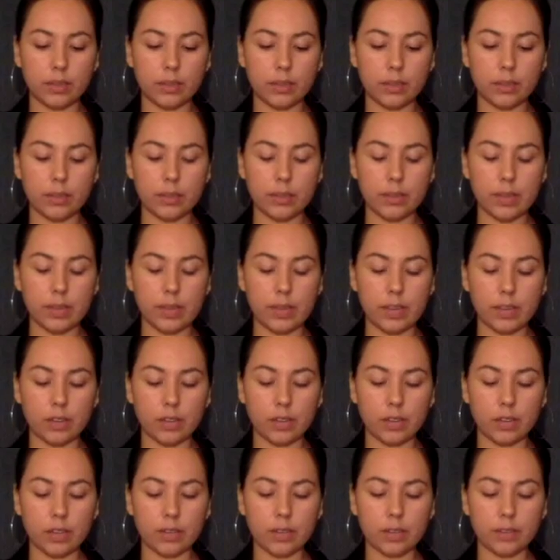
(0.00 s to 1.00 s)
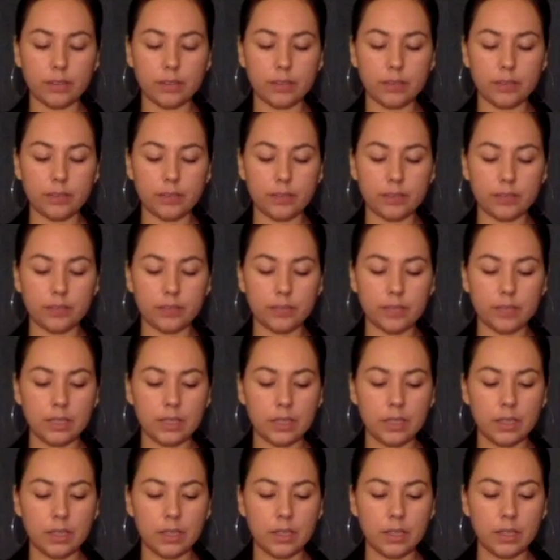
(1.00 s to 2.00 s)
them angry.
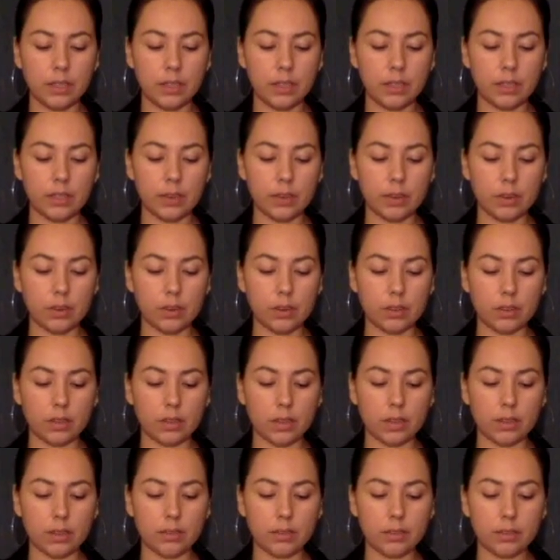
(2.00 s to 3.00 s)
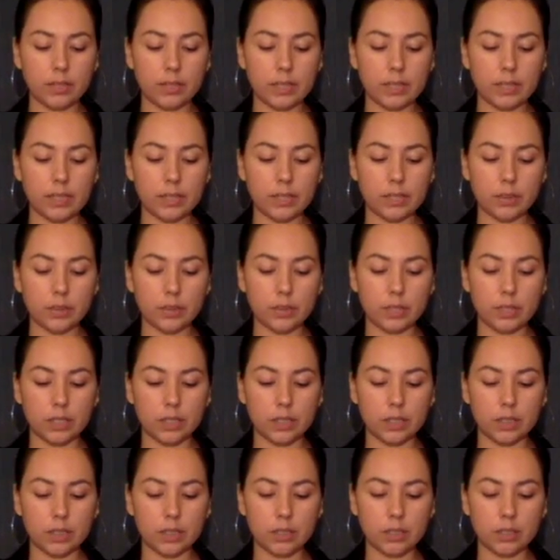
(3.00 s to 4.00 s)
There are a lot of mosquitoes
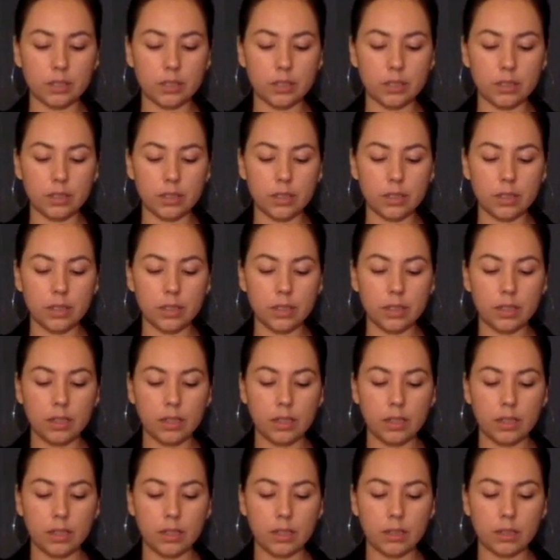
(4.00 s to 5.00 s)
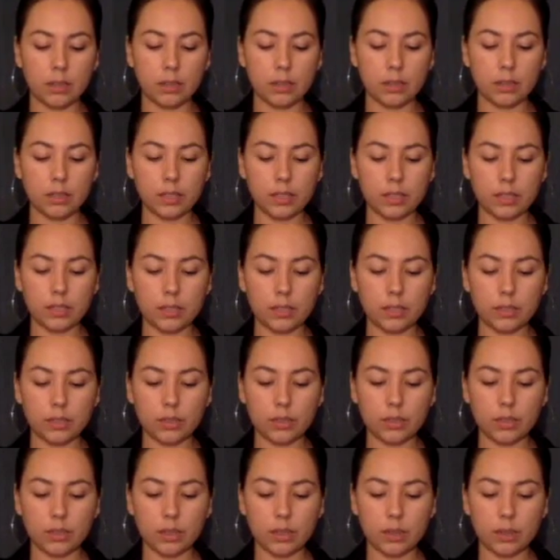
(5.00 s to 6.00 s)
here. The mosquitoes
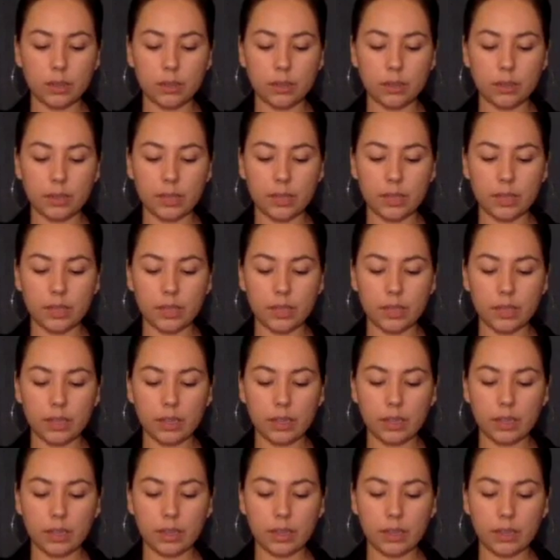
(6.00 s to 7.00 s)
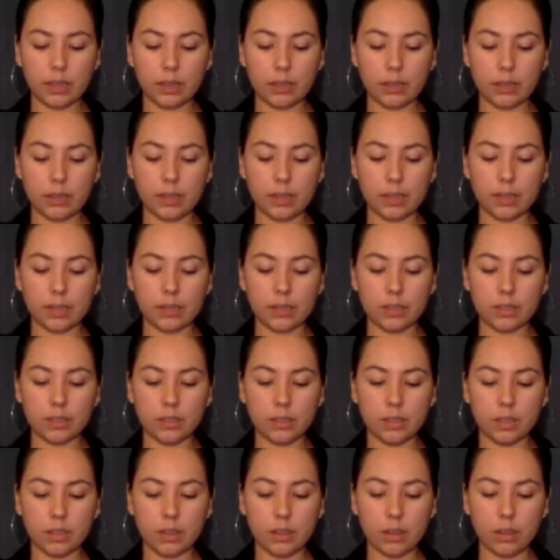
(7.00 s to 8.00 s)
are big and they bite us
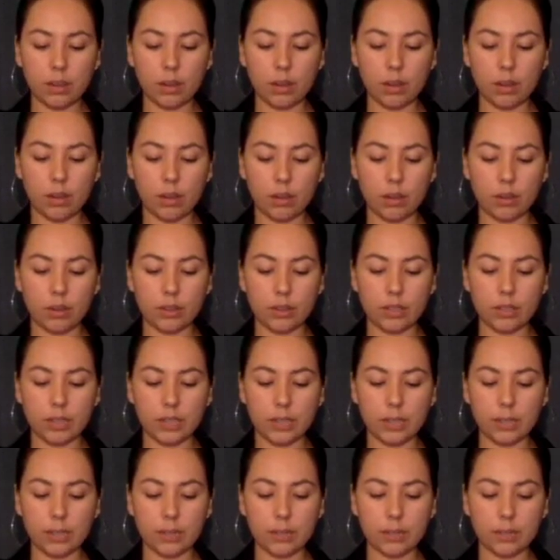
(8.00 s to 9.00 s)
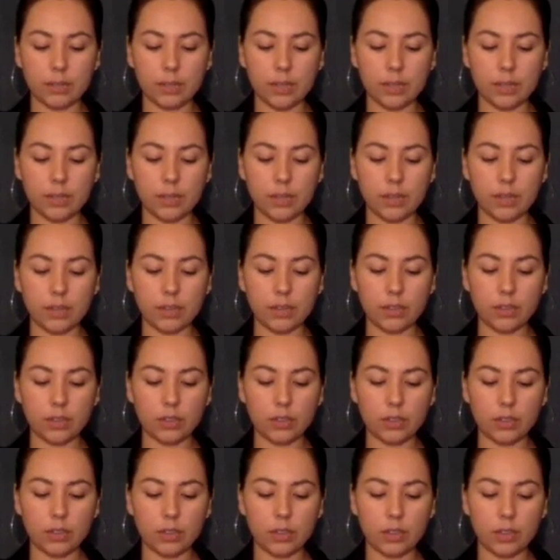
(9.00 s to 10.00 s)
all the time, even
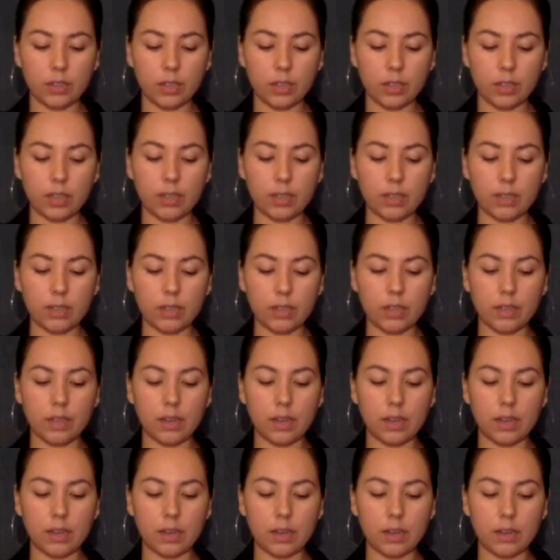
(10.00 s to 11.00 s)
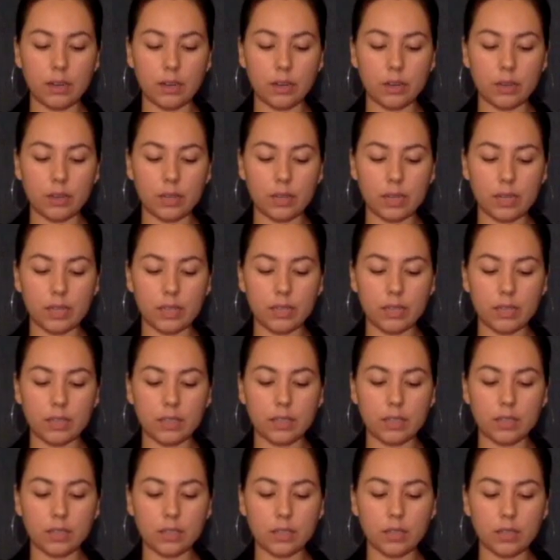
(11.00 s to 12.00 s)
on our legs
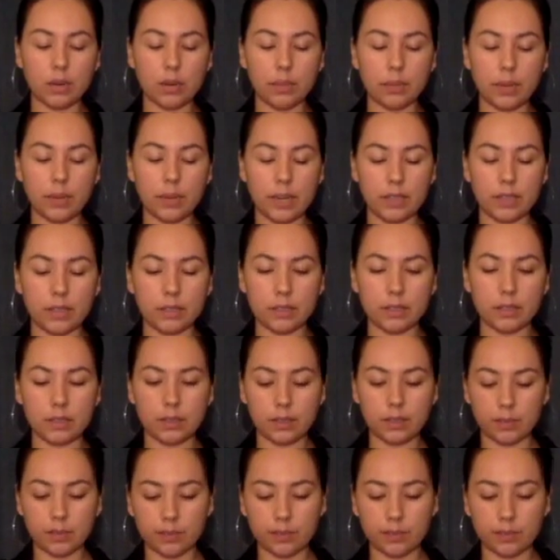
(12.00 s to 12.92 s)
under our pants.